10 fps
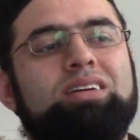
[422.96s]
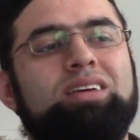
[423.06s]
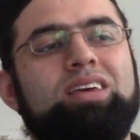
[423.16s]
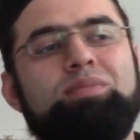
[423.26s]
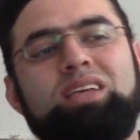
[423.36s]

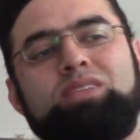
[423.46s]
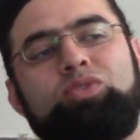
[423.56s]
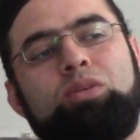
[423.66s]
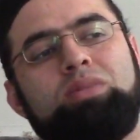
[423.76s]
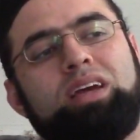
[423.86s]
He means
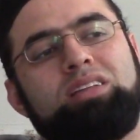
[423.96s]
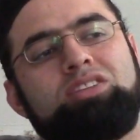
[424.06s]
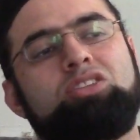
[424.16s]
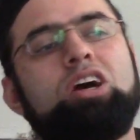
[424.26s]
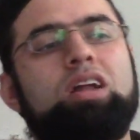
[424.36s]
from
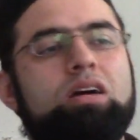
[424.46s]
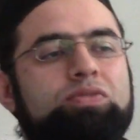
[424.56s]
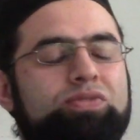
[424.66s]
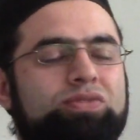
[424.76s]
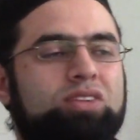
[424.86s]
its
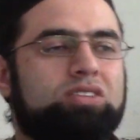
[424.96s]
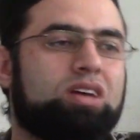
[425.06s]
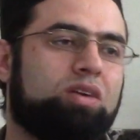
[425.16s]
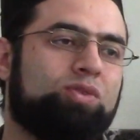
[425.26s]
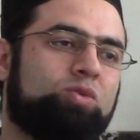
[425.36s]
taraf. The
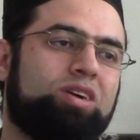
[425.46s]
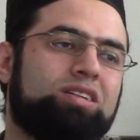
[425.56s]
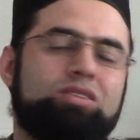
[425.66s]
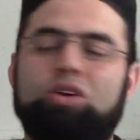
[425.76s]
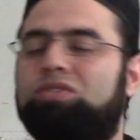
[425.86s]
taraf of
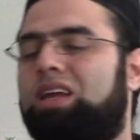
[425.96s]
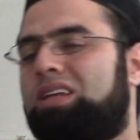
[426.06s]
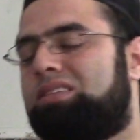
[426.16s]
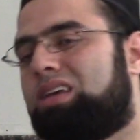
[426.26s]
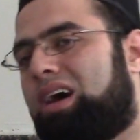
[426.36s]
what? Of the
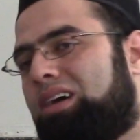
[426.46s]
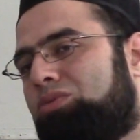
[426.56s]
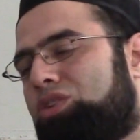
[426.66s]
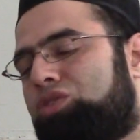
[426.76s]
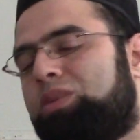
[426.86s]

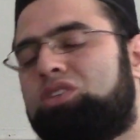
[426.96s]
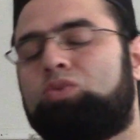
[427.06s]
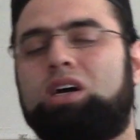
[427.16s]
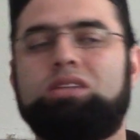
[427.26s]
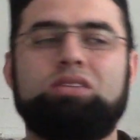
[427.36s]
lisan, which means
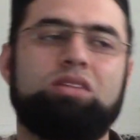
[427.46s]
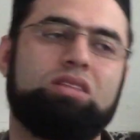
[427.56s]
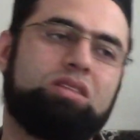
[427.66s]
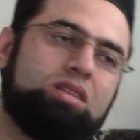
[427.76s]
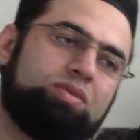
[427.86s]
what?
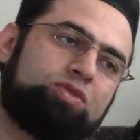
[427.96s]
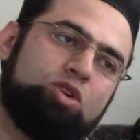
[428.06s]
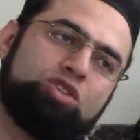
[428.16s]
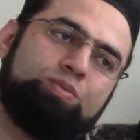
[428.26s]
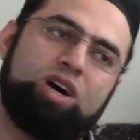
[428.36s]
The
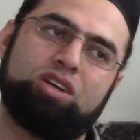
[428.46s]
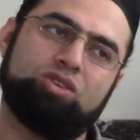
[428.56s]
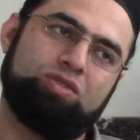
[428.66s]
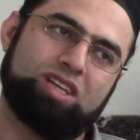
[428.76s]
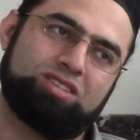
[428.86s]
front
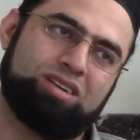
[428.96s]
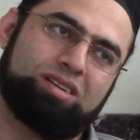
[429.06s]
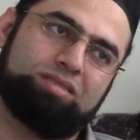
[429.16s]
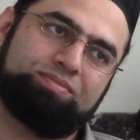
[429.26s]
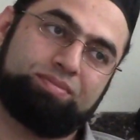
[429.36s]
part of the tongue.
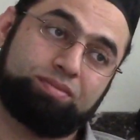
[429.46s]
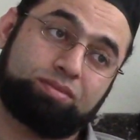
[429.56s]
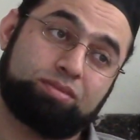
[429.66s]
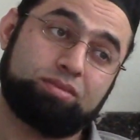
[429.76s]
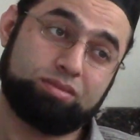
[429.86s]

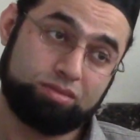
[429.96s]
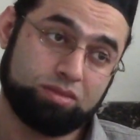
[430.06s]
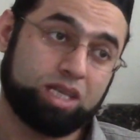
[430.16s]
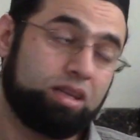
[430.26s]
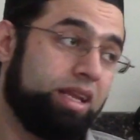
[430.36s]

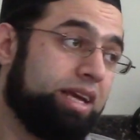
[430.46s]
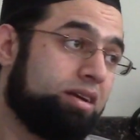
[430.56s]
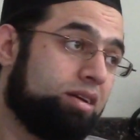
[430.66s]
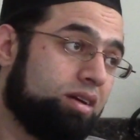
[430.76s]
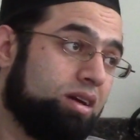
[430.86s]

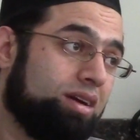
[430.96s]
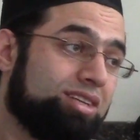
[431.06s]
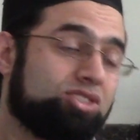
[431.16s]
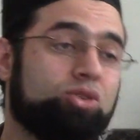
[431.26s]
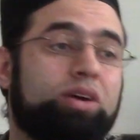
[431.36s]
Clear?
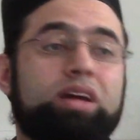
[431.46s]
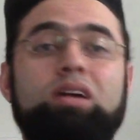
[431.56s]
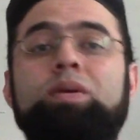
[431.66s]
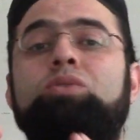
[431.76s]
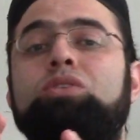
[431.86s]
So in
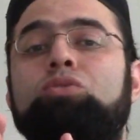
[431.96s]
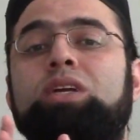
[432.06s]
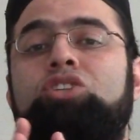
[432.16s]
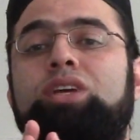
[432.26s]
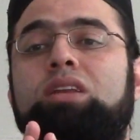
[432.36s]
Arabic, when you
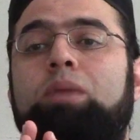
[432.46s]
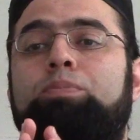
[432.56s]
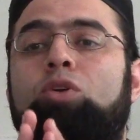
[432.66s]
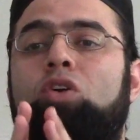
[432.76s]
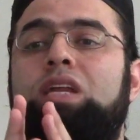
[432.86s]
mention a
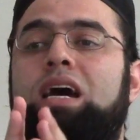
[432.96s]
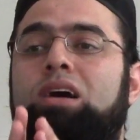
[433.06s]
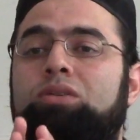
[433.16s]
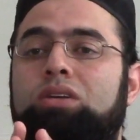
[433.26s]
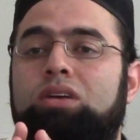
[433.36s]

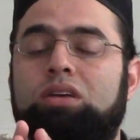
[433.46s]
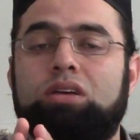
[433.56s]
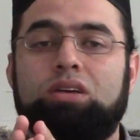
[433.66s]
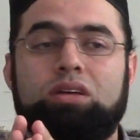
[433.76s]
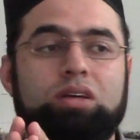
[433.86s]
pronoun,
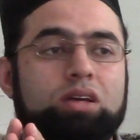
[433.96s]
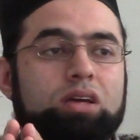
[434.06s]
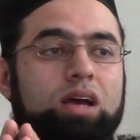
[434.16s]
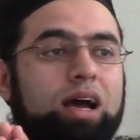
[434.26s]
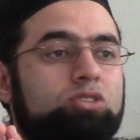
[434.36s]

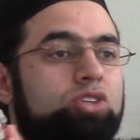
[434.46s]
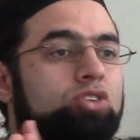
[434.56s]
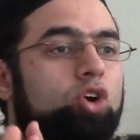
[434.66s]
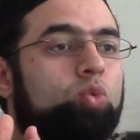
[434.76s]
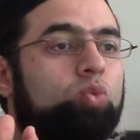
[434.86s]
how do you
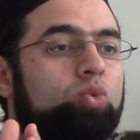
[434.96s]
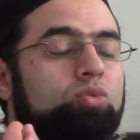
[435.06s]
know